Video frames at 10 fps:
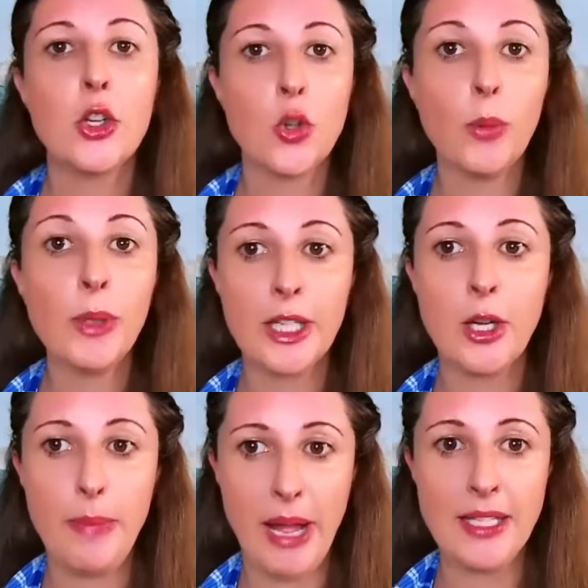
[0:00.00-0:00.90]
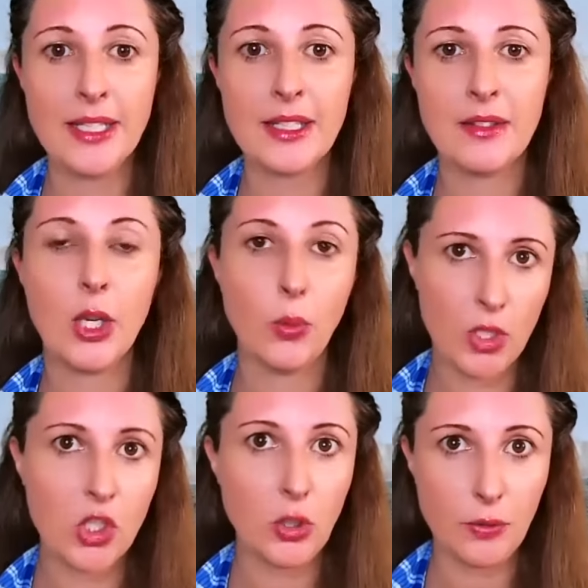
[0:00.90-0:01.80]
Norbert Leo Butz, the
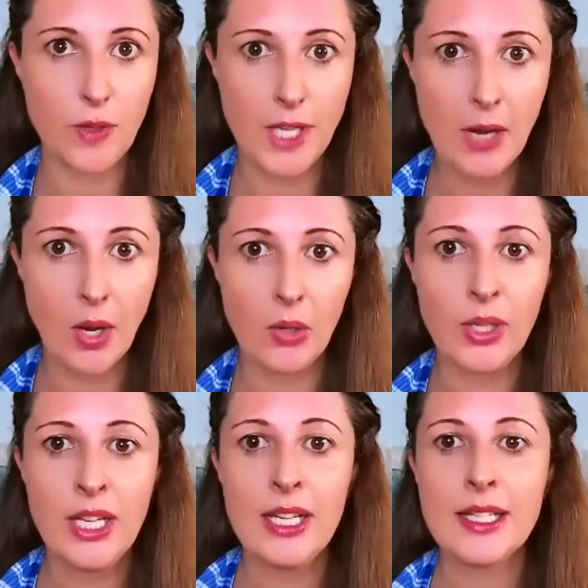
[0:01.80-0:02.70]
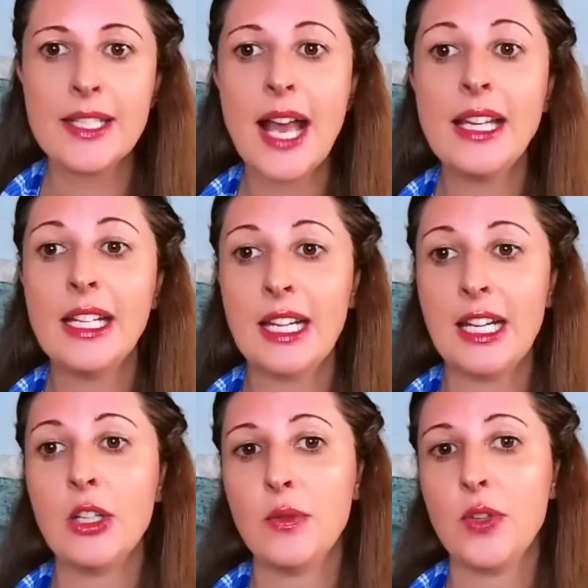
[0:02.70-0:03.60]
original Fiyero, said in an
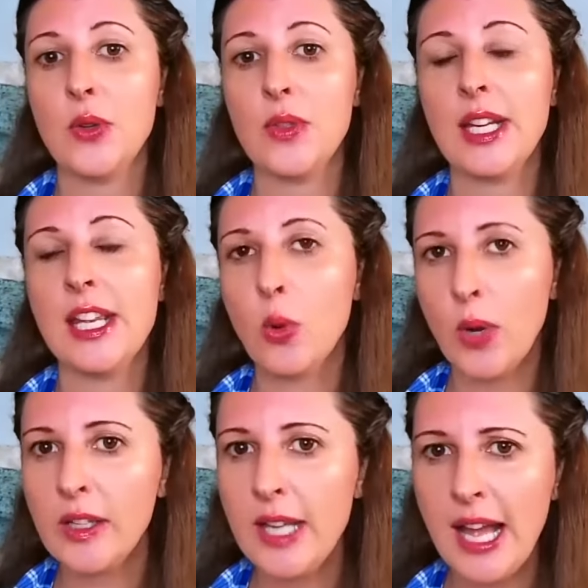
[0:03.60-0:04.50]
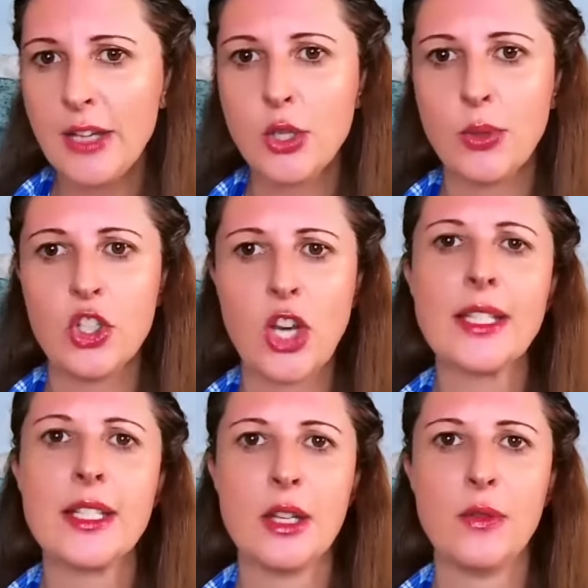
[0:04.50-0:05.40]
interview that he quickly had to
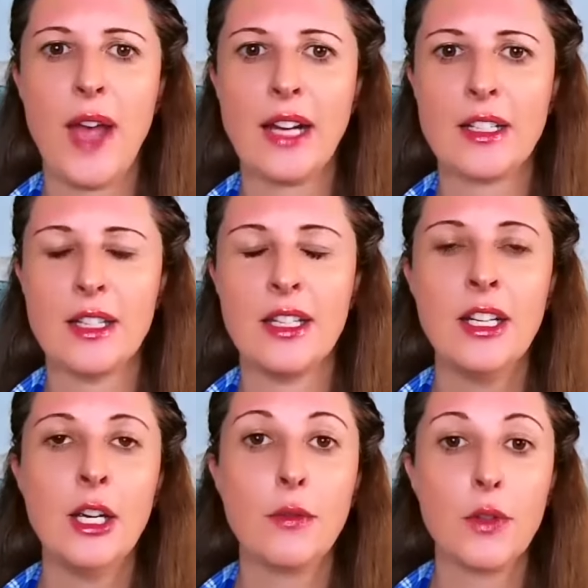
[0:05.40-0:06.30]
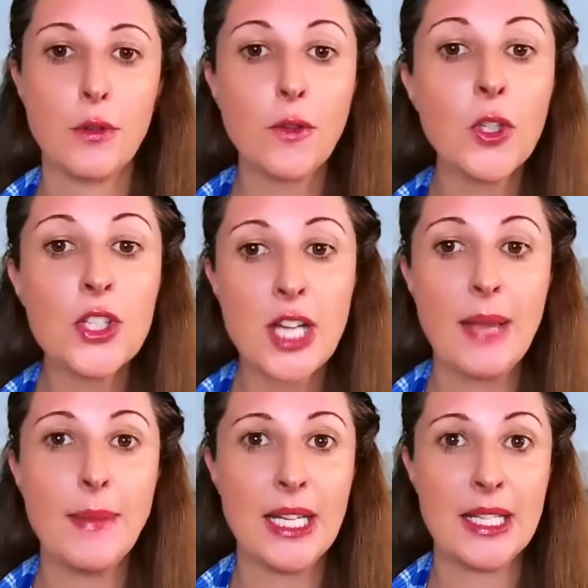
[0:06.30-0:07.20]
adjust to the fact that for the first
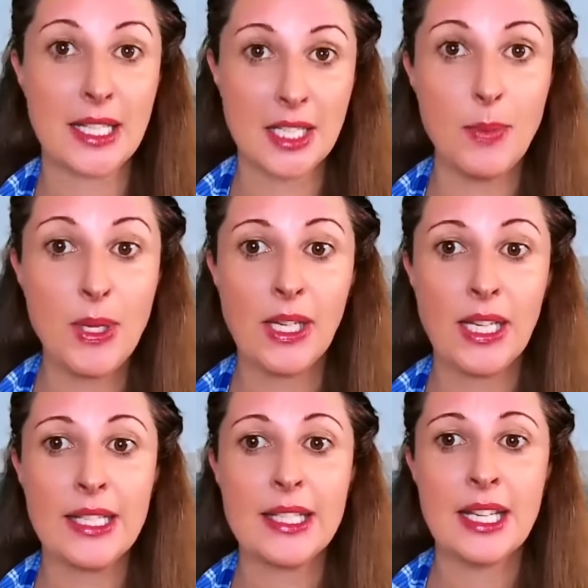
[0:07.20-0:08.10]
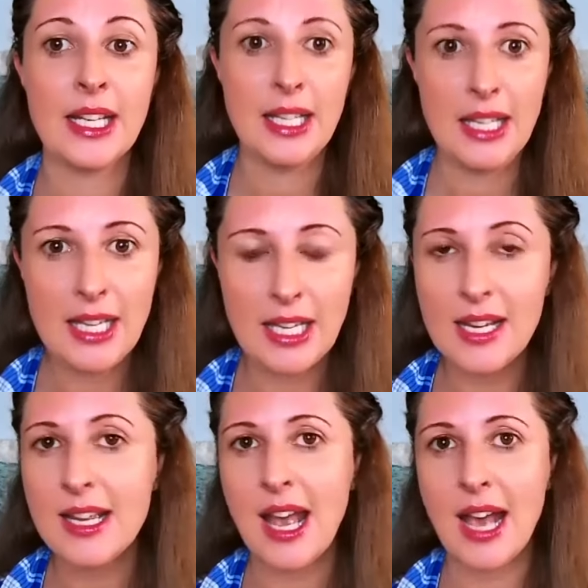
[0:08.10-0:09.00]
time in his experience,
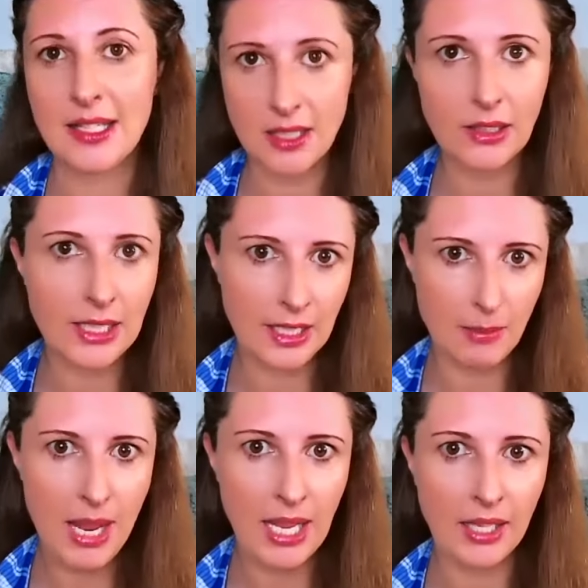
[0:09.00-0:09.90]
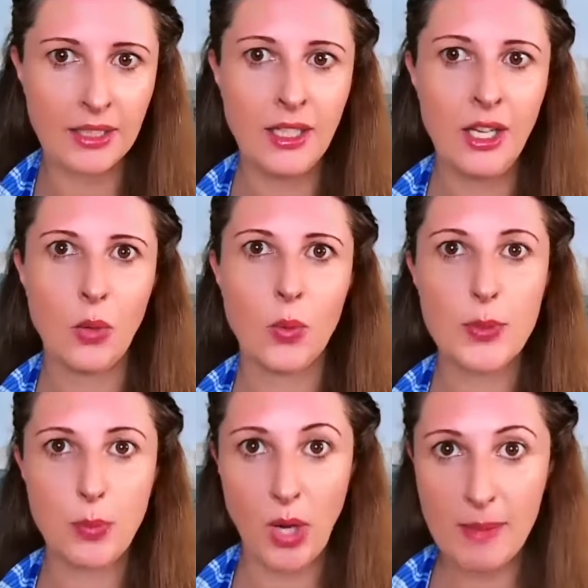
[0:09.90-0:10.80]
he, as the leading man, was
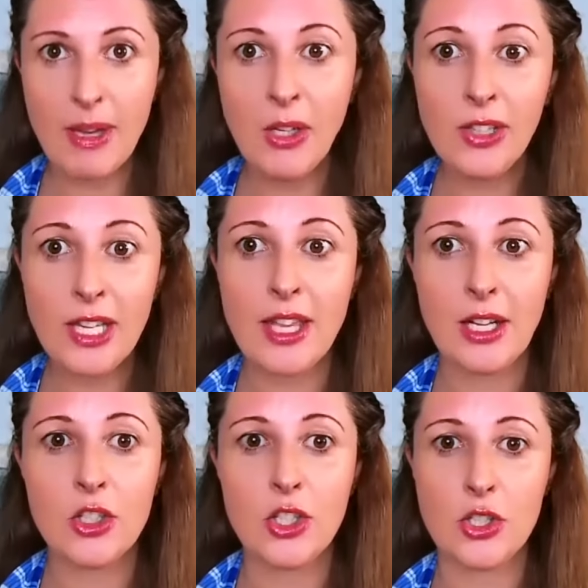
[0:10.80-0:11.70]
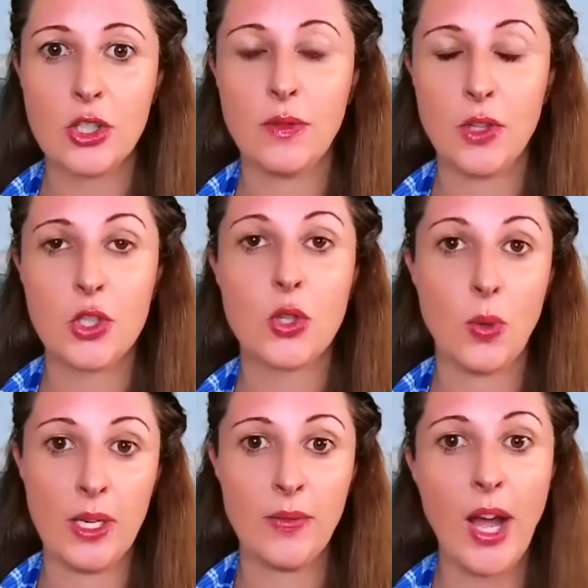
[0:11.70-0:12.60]
primarily there to serve the
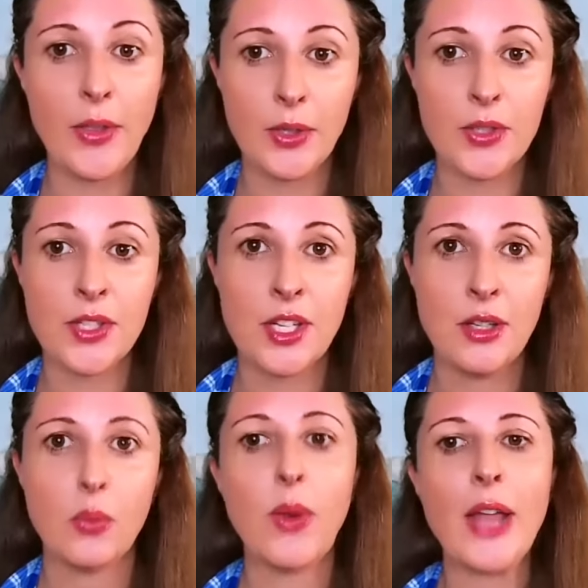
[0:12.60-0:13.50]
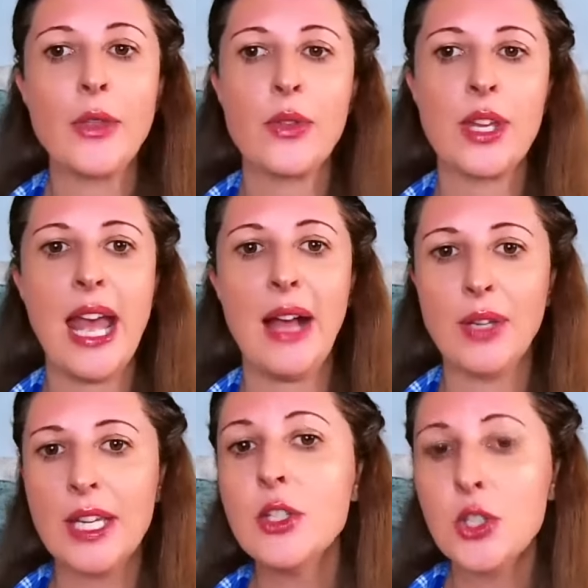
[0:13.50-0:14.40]
story of others, rather than have
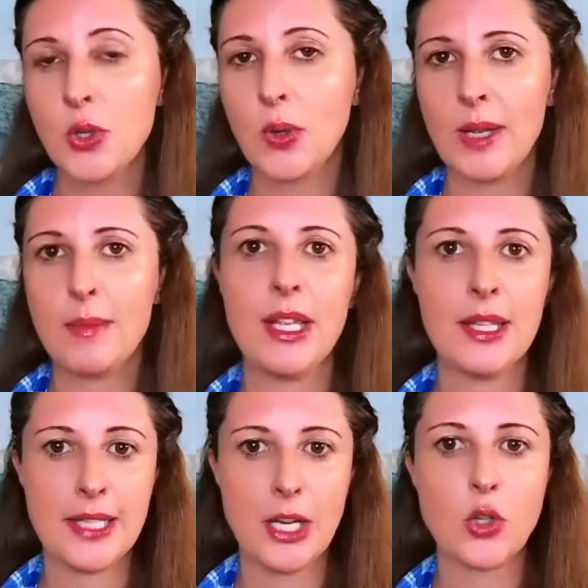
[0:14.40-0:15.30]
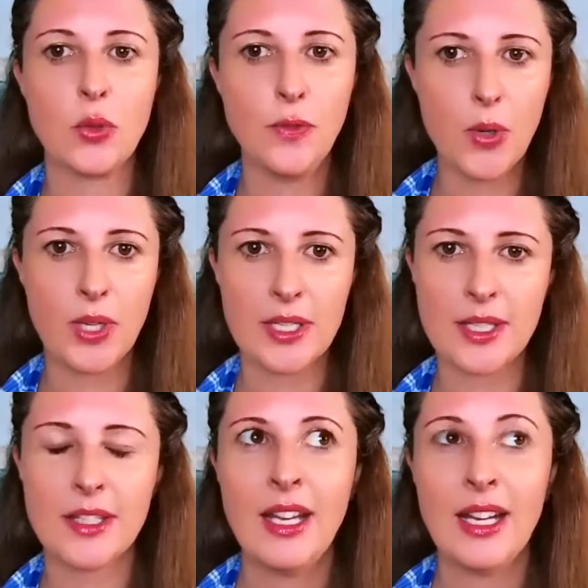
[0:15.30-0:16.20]
his story be the central
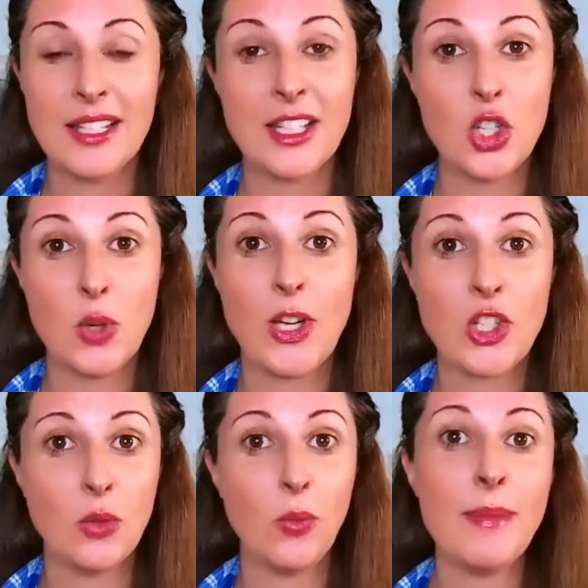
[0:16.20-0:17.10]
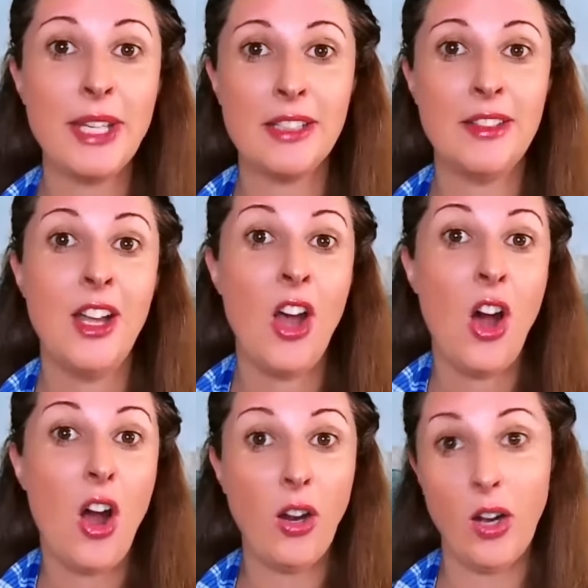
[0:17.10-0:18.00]
focus, a situation women
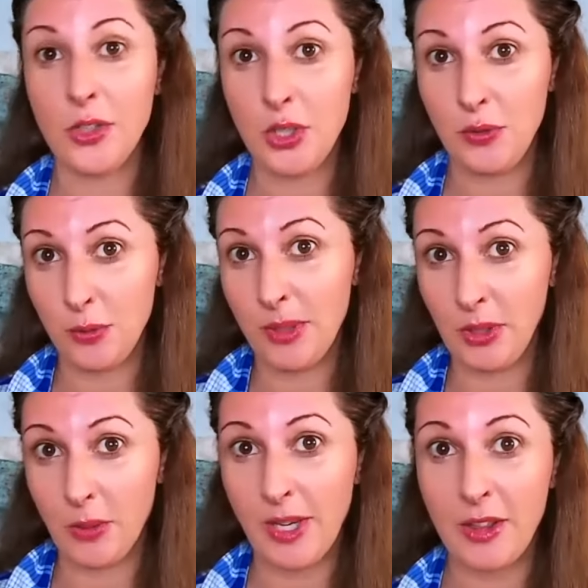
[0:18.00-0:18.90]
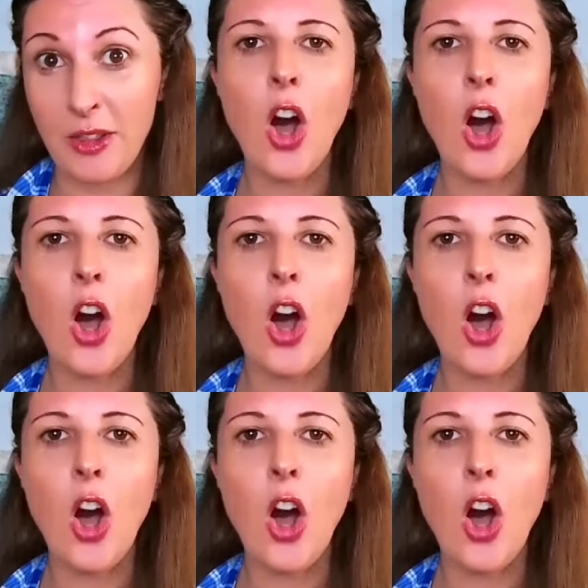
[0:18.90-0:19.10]
are all too familiar with.